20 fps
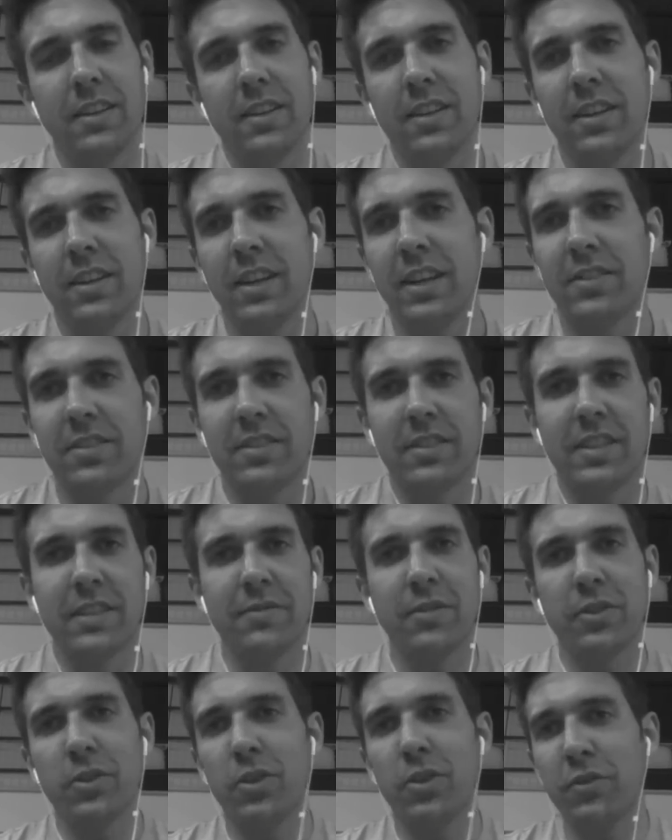It's
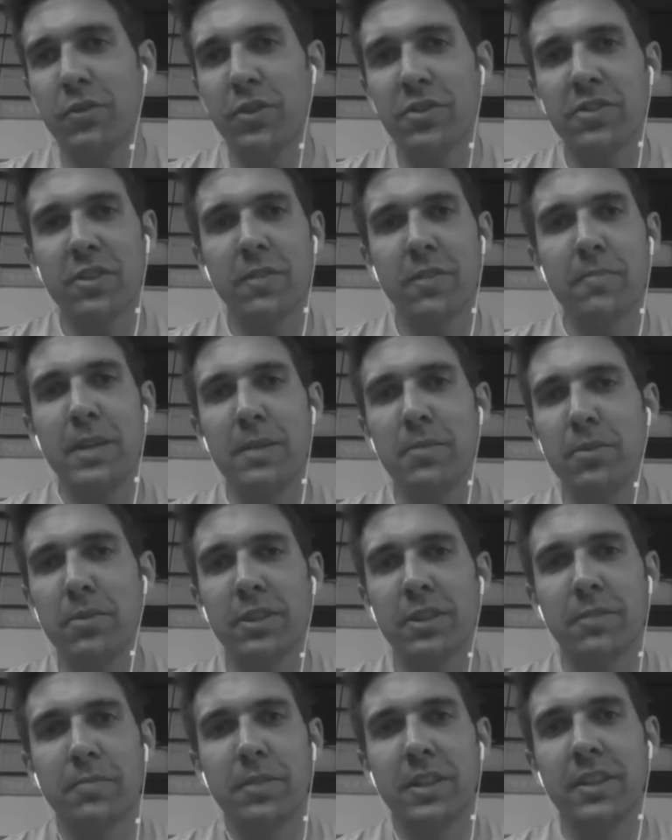difficult for some people
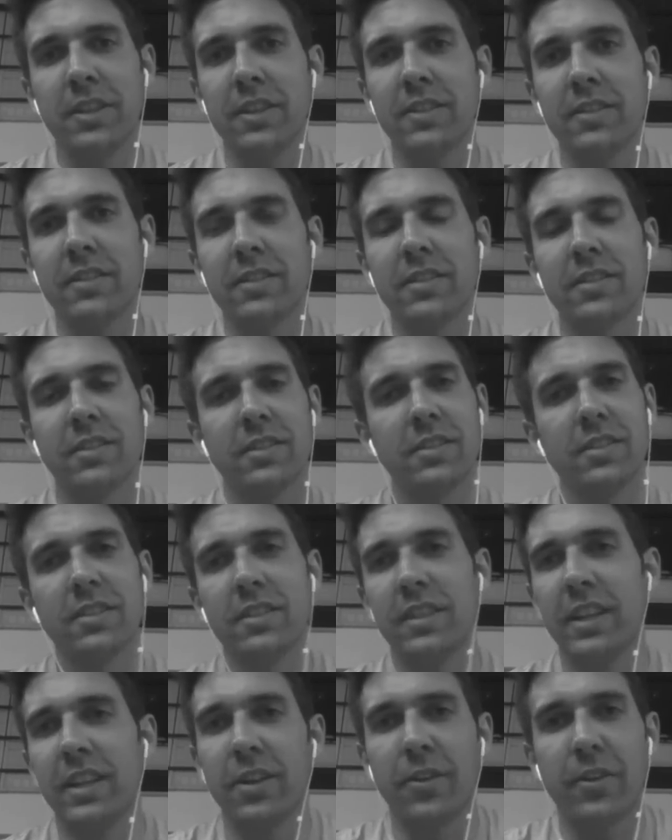just because
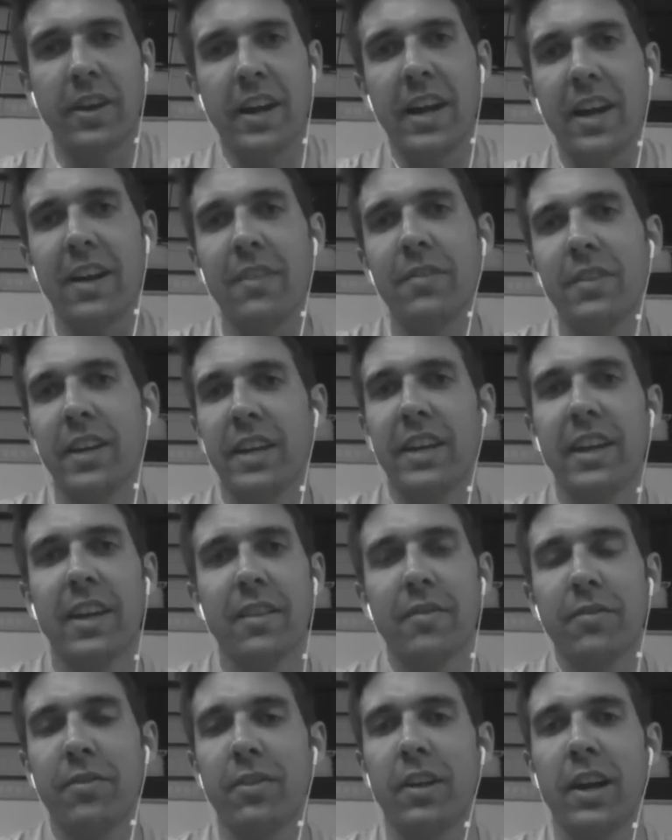they
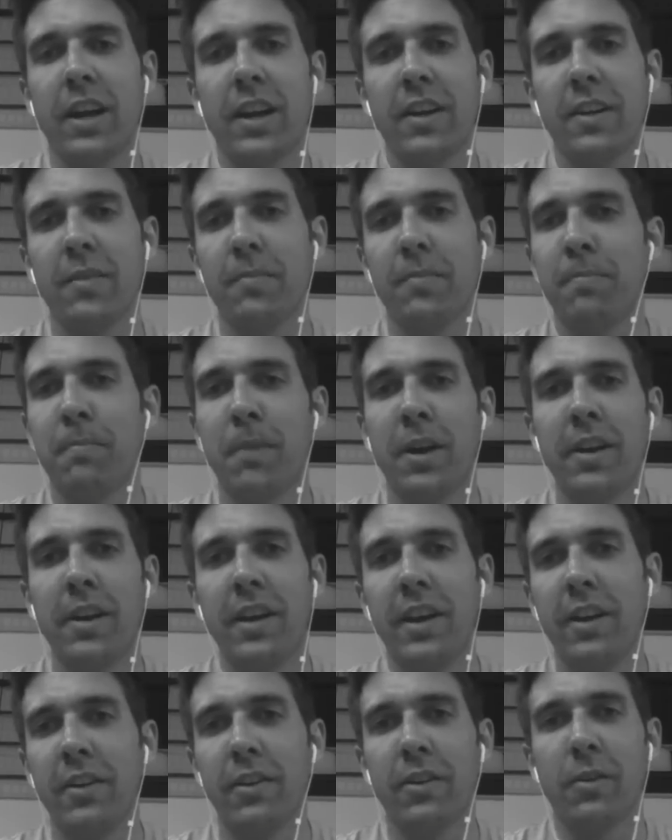can't fly on a
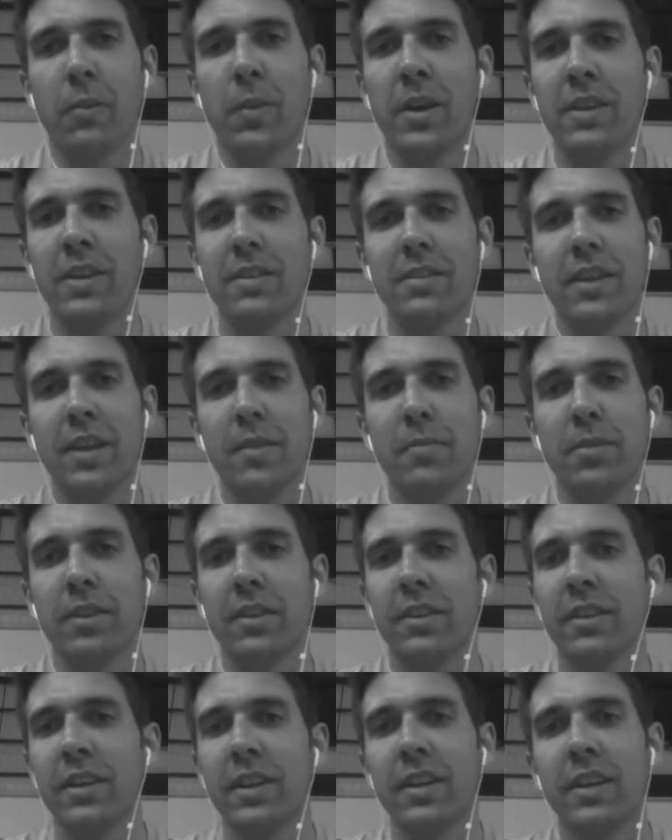Monday or a Wednesday,
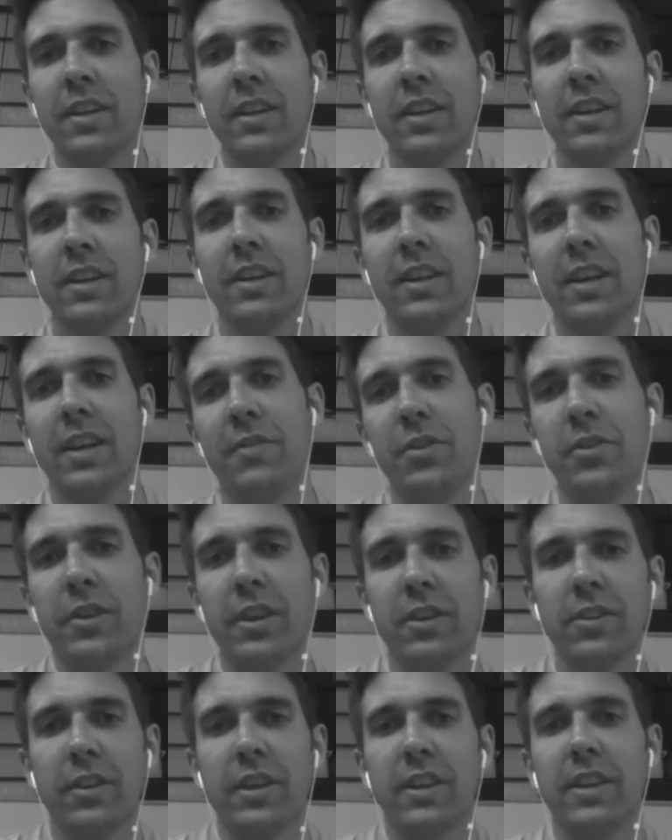but if you
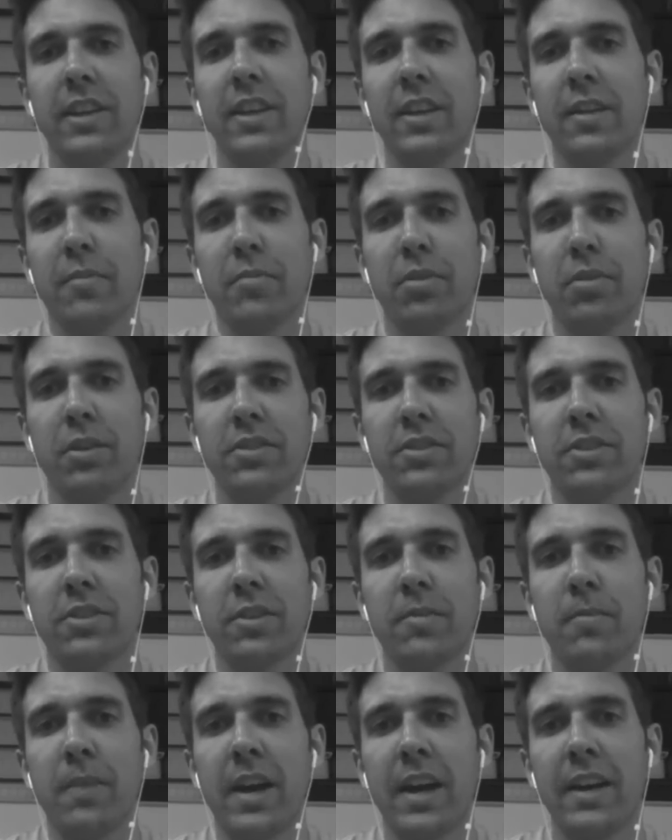can look at the plus or
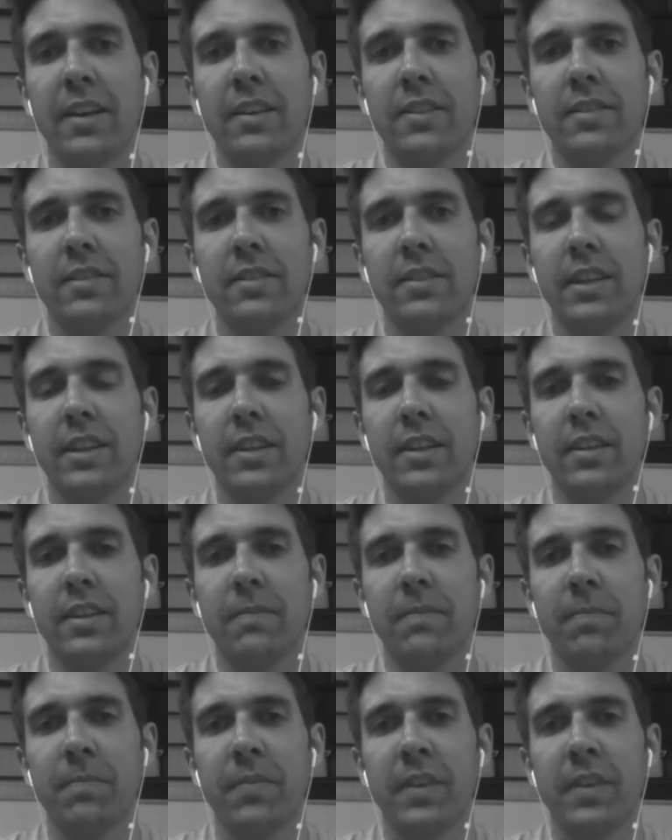minus, it